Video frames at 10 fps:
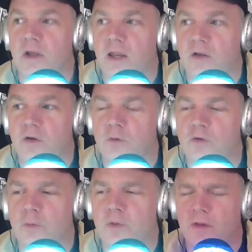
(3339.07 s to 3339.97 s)
in
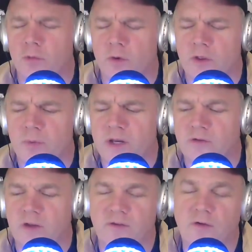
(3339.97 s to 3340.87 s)
YouTube, the, the, one of the
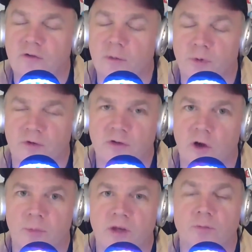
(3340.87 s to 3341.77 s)
biggest, it's a slippery
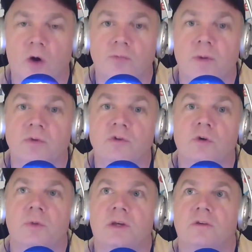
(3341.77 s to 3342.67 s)
slope because most people do
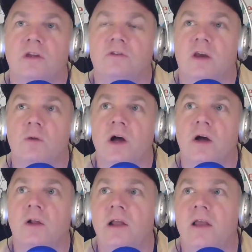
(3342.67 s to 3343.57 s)
it because they say,
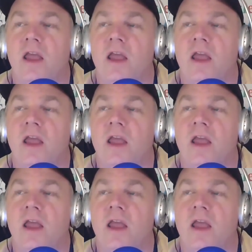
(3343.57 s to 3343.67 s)
well,